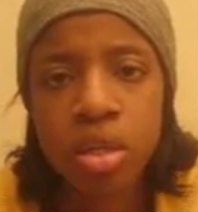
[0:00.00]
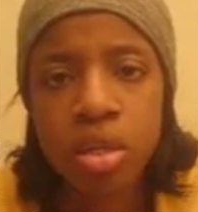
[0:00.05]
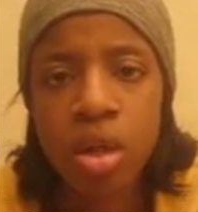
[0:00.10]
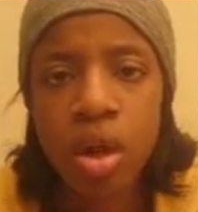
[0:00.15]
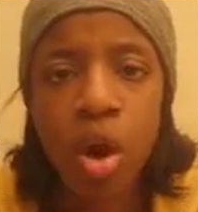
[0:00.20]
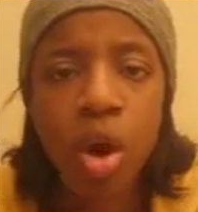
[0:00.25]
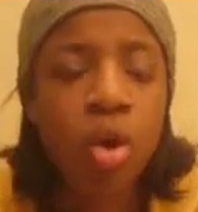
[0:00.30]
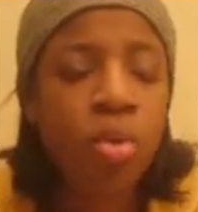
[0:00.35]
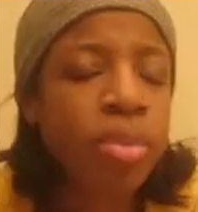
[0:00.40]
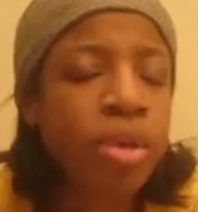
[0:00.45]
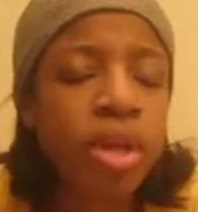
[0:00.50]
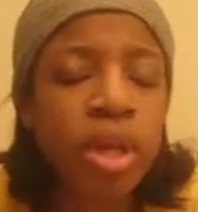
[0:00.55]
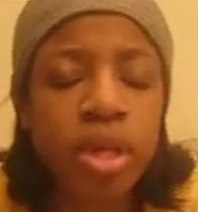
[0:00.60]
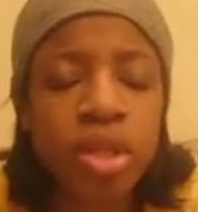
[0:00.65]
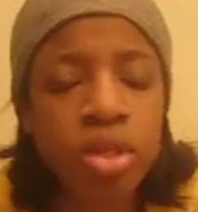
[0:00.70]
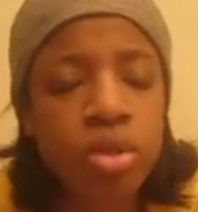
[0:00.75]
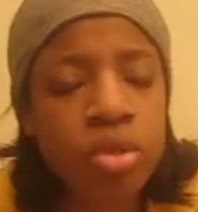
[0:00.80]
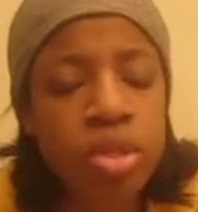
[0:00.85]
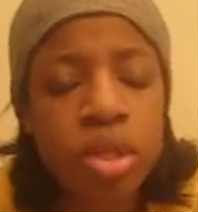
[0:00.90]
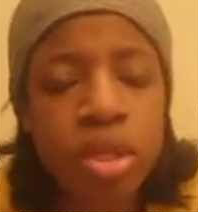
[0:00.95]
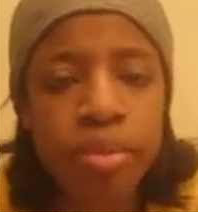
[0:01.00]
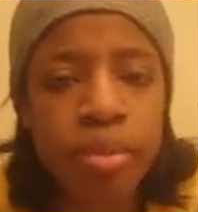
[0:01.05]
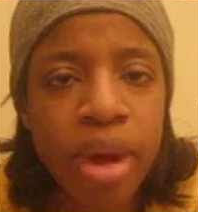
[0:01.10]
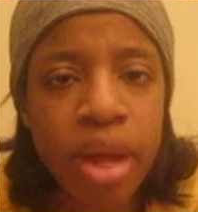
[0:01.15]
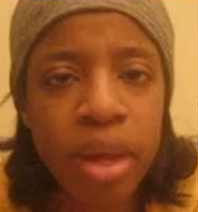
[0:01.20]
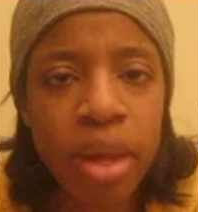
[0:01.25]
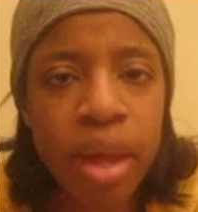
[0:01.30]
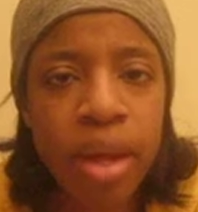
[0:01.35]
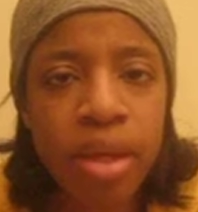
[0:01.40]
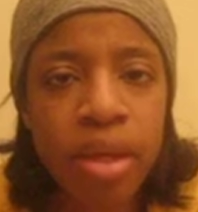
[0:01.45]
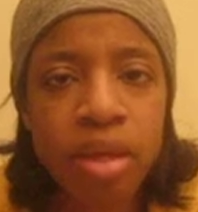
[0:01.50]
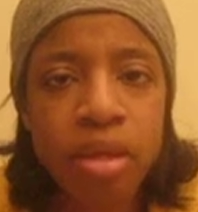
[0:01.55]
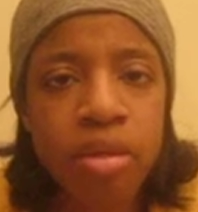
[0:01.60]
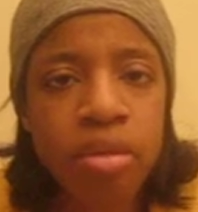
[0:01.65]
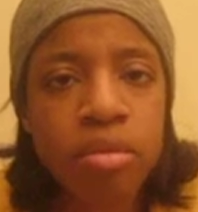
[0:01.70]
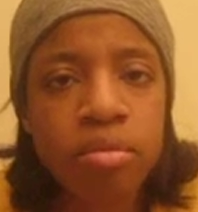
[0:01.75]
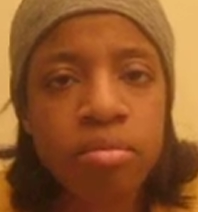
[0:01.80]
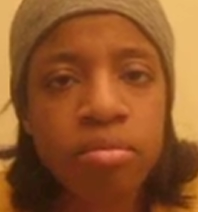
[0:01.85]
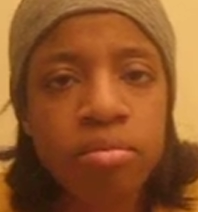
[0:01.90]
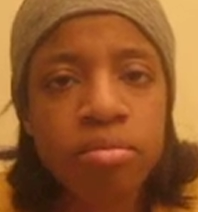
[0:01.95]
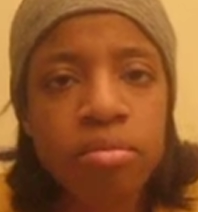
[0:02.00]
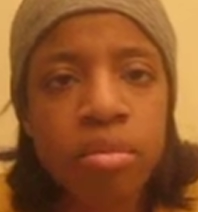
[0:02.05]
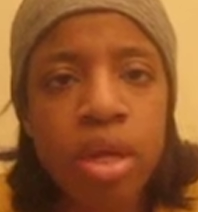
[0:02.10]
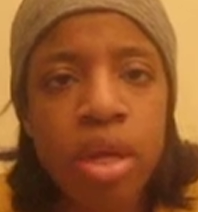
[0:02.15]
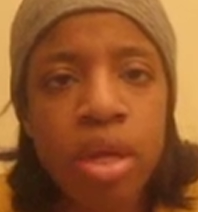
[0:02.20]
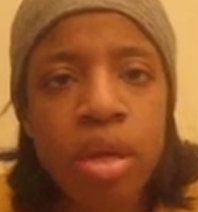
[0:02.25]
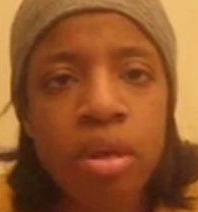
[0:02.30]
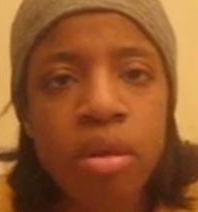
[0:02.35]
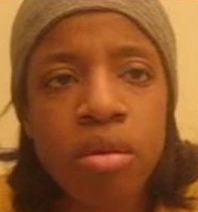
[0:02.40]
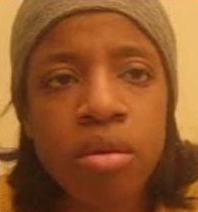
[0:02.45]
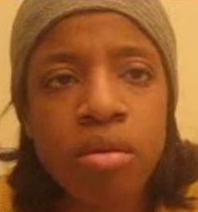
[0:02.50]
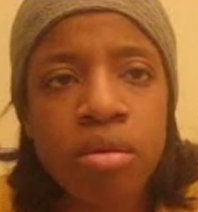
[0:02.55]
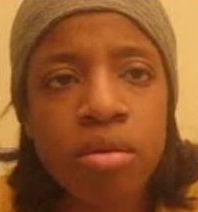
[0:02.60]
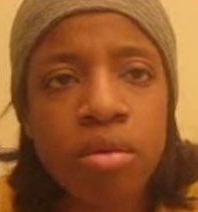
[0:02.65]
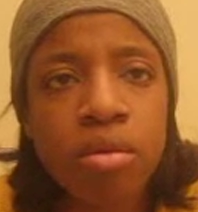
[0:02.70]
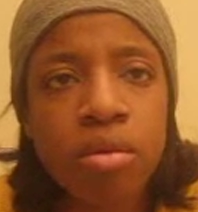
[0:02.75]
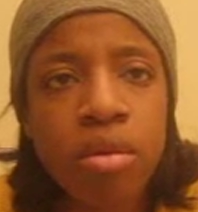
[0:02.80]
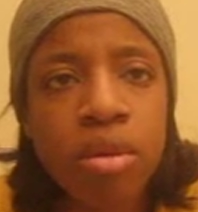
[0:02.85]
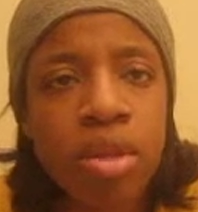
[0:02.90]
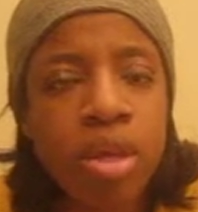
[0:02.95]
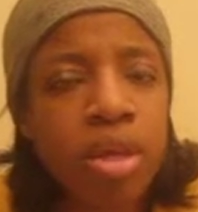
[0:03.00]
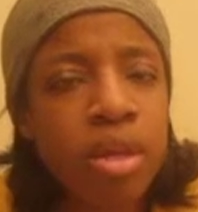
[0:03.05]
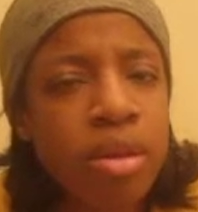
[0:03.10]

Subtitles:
hoping that you see my light. And